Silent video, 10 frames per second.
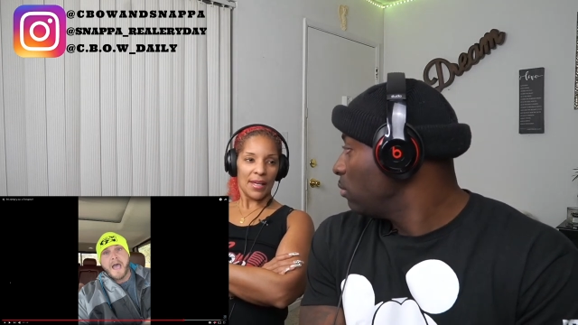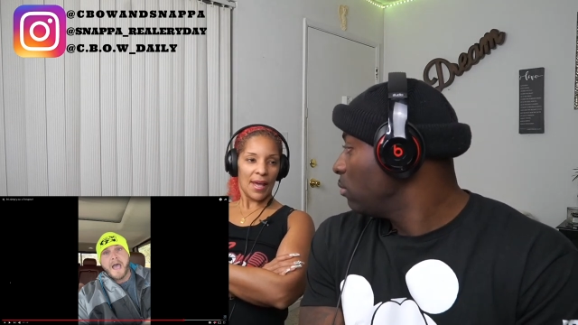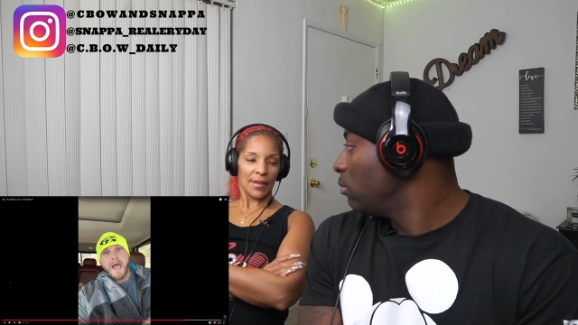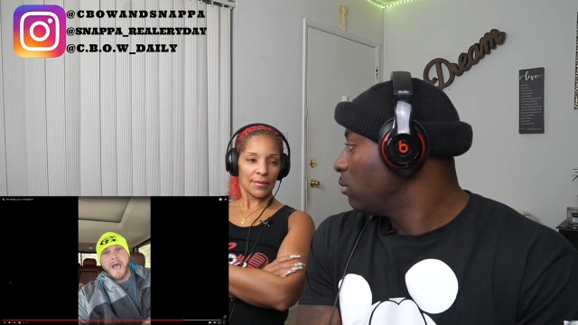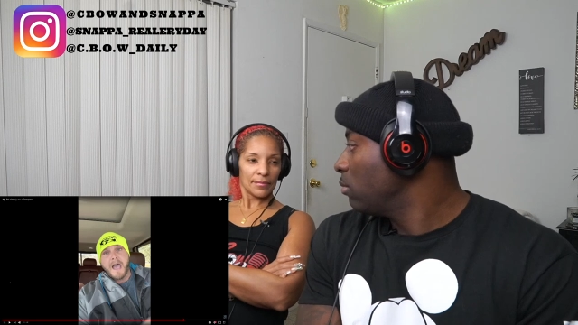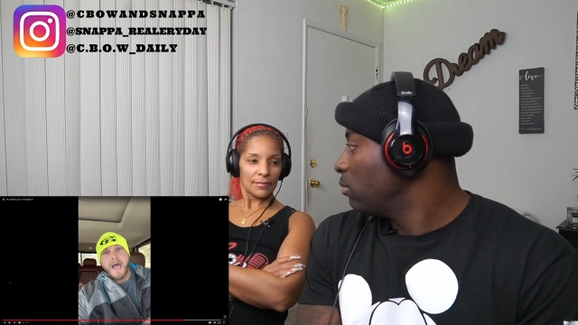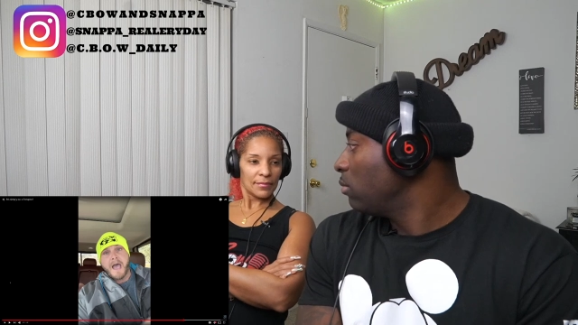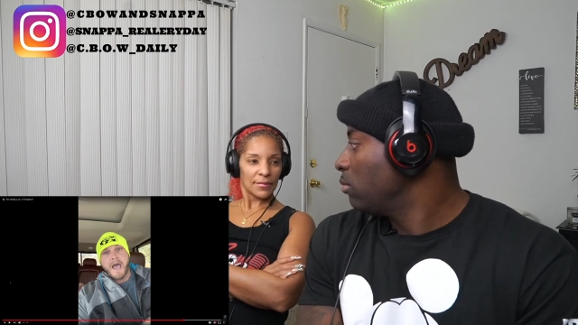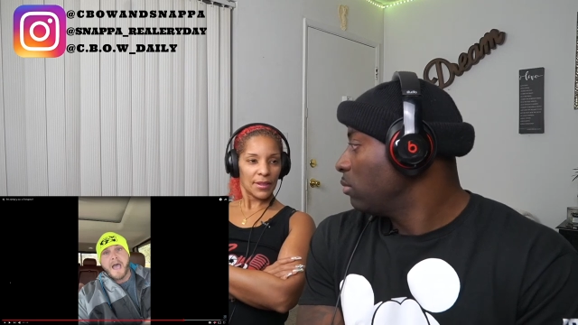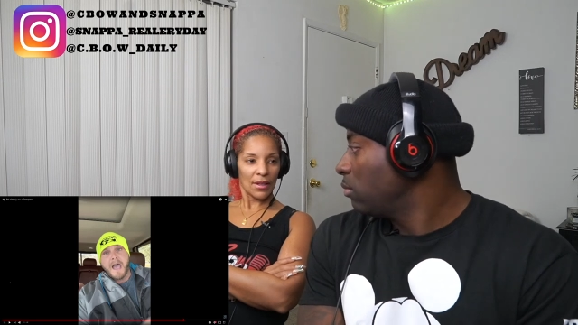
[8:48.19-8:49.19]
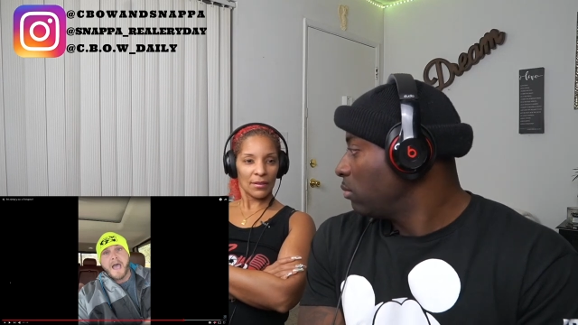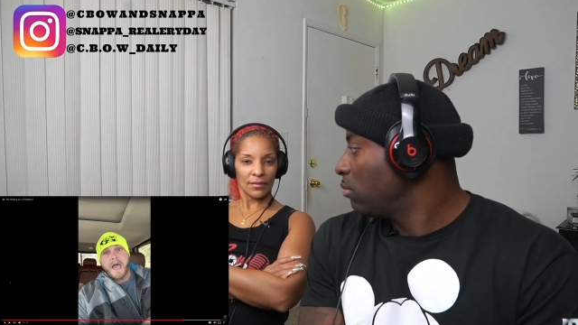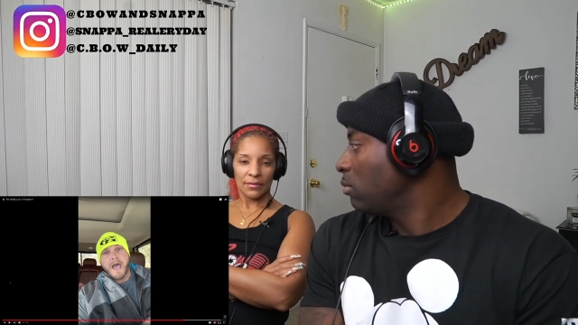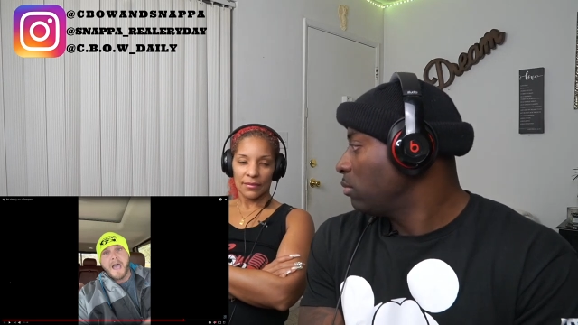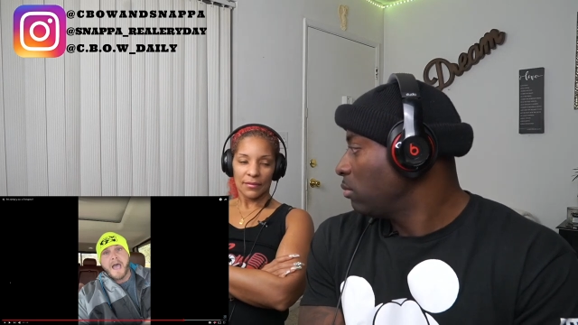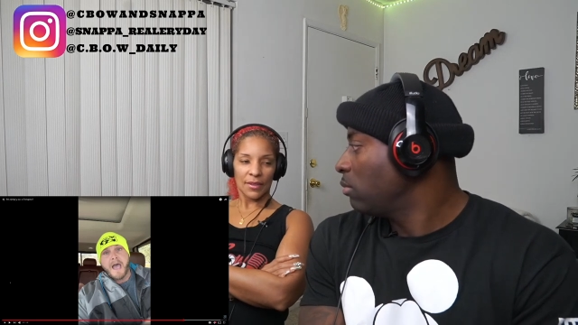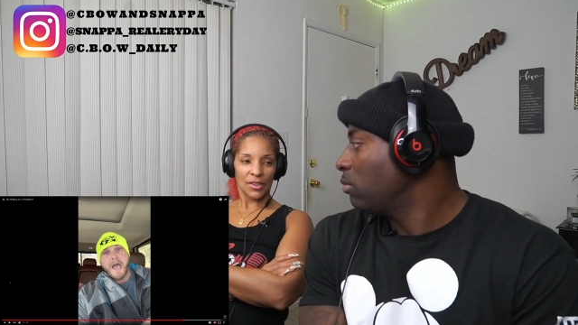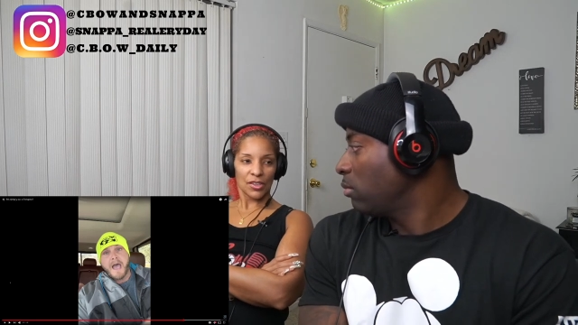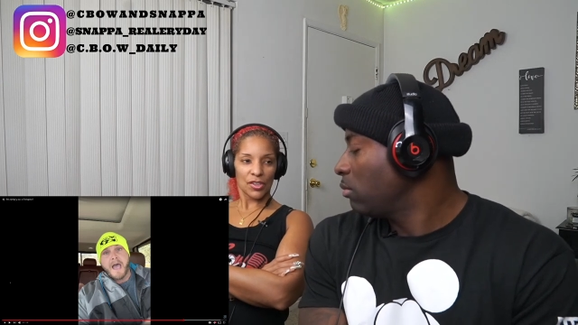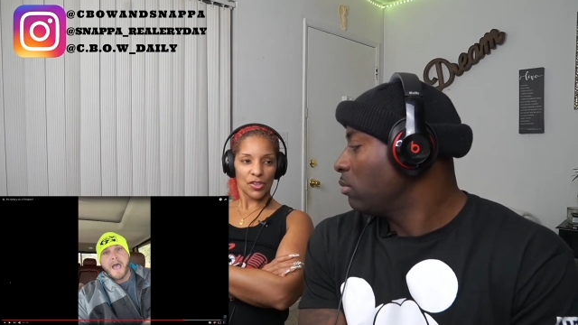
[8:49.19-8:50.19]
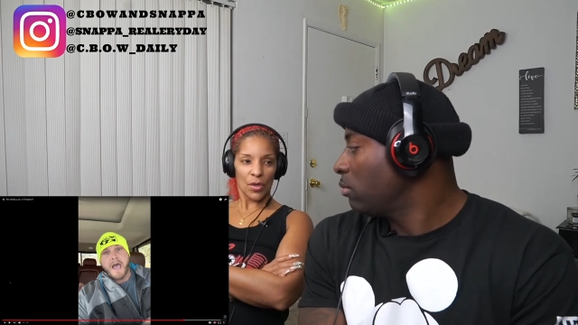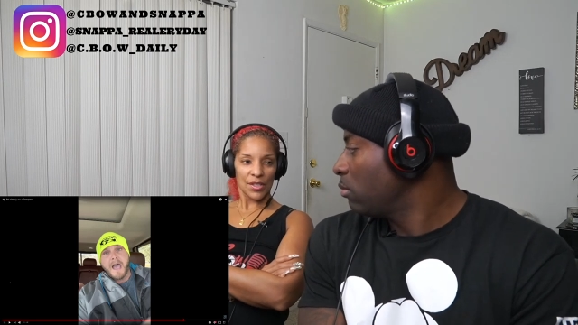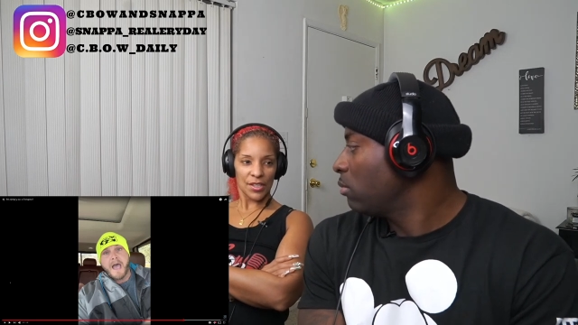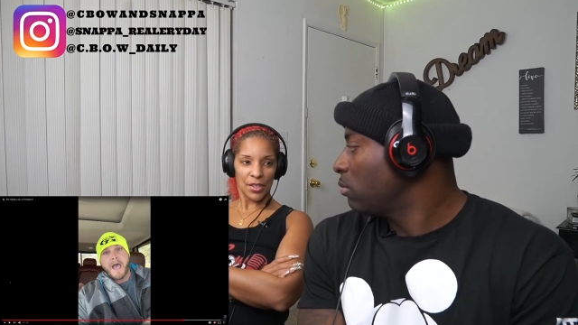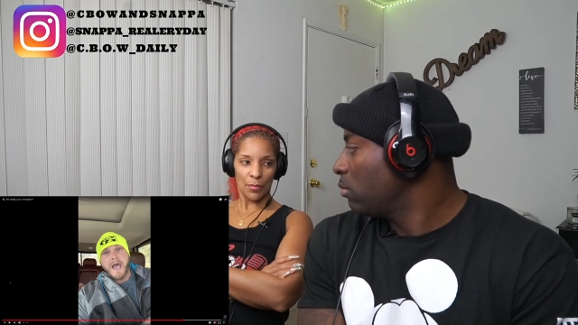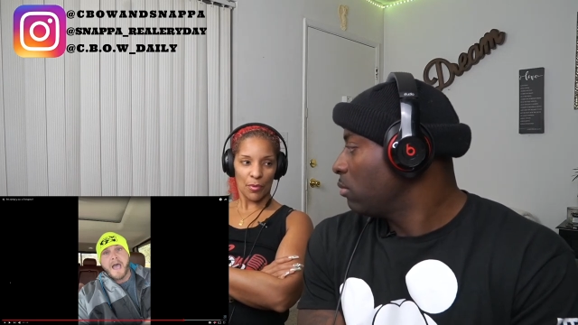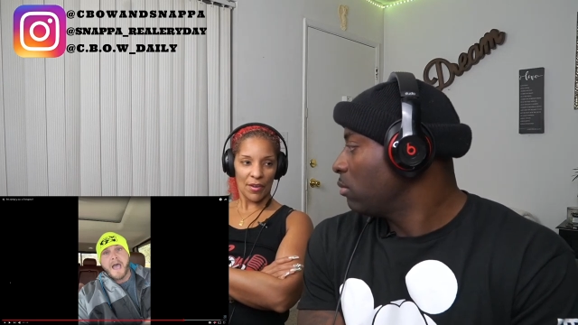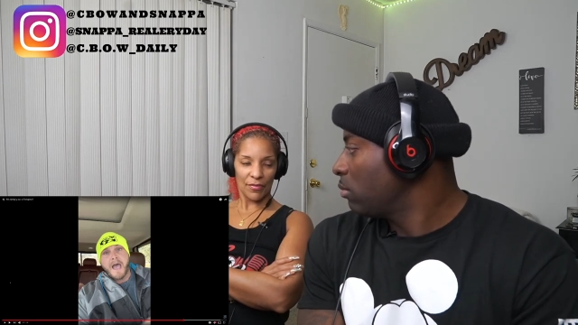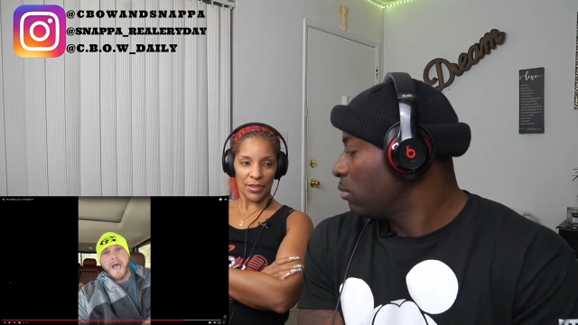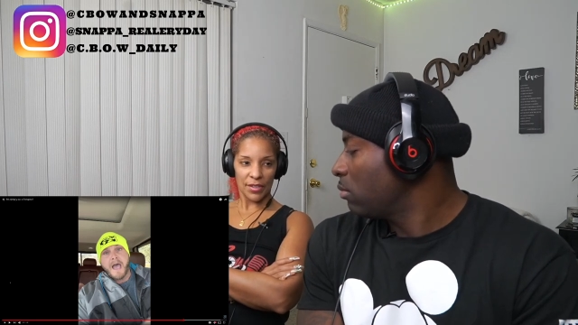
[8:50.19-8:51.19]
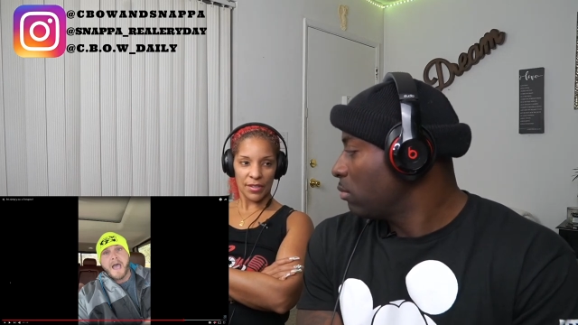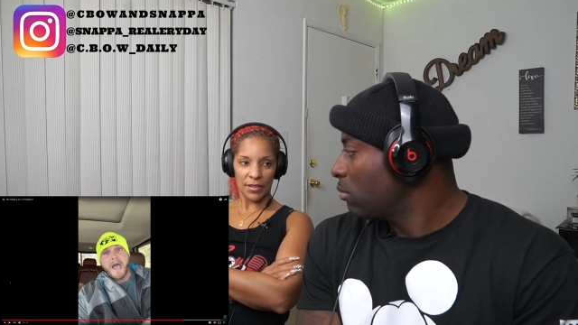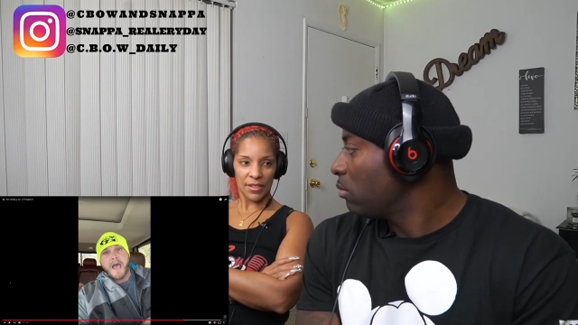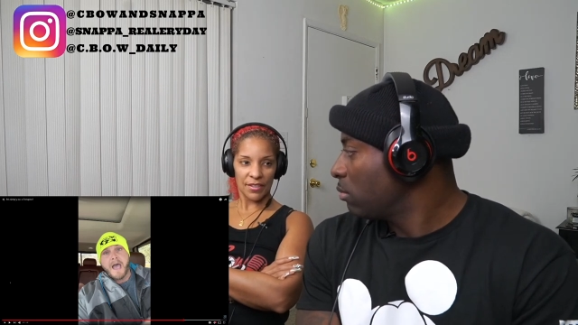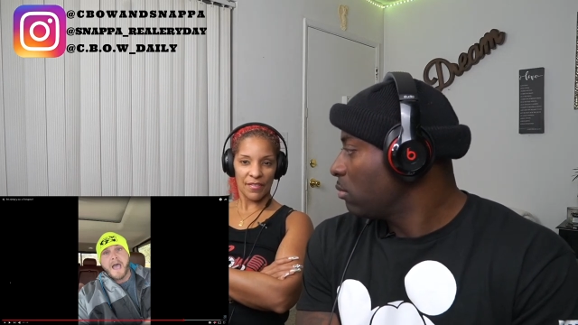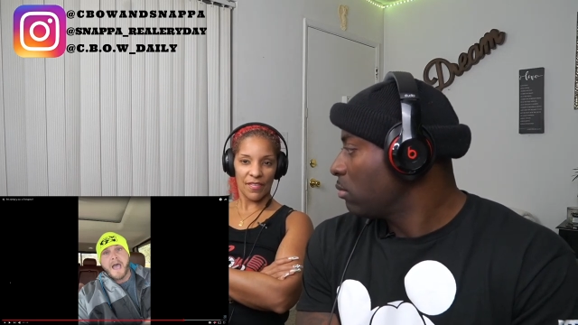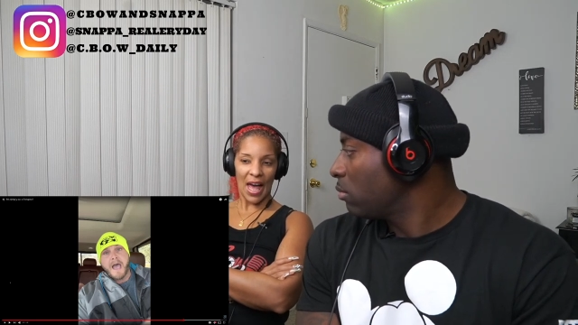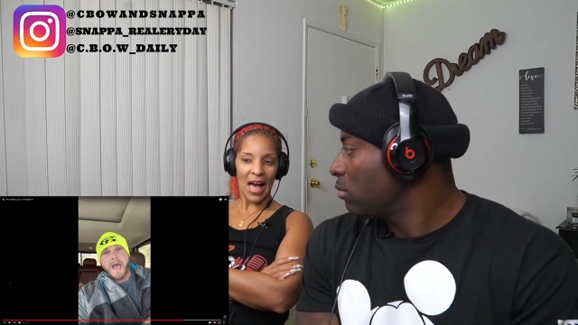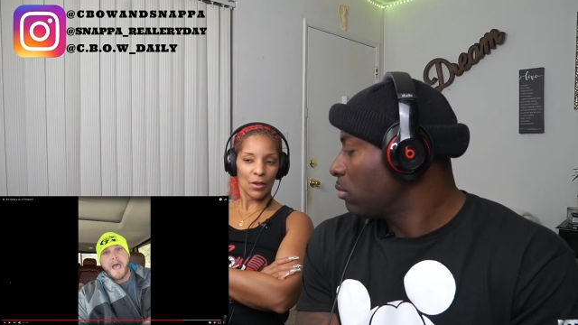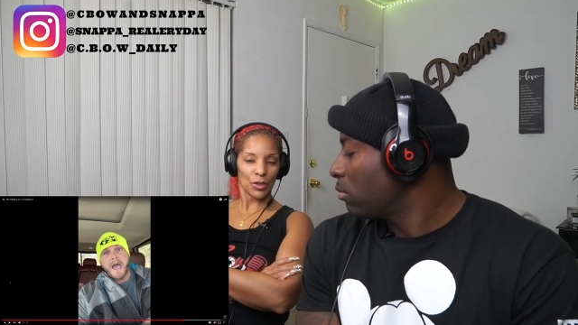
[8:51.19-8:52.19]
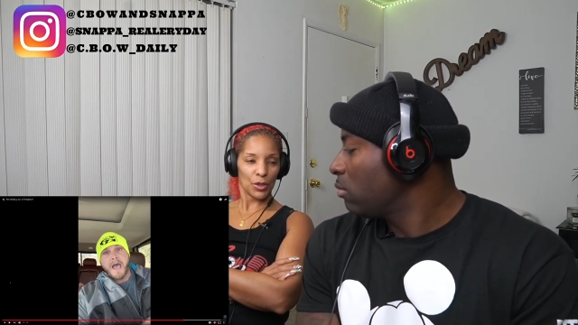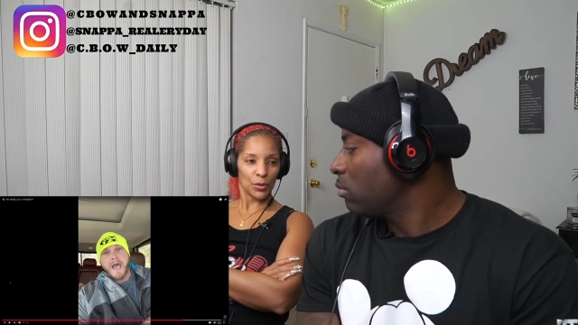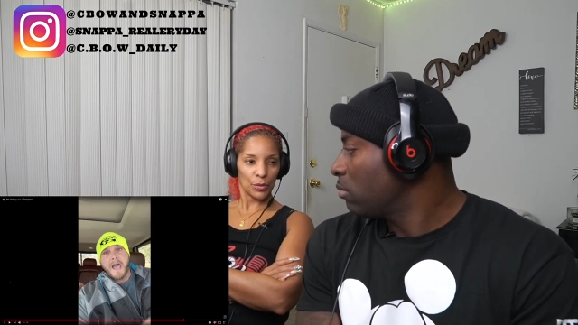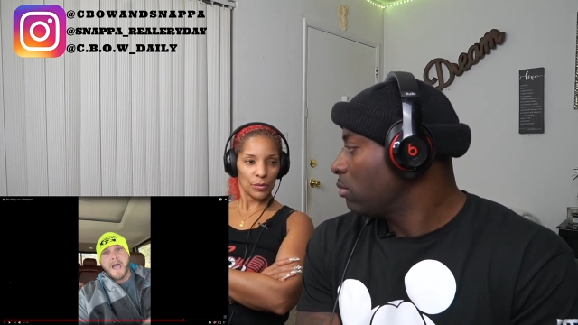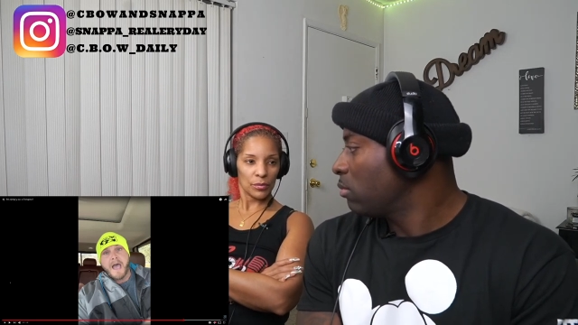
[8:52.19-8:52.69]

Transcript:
Speaker 1: at them. You know, that's your choice and your preference. It's the value.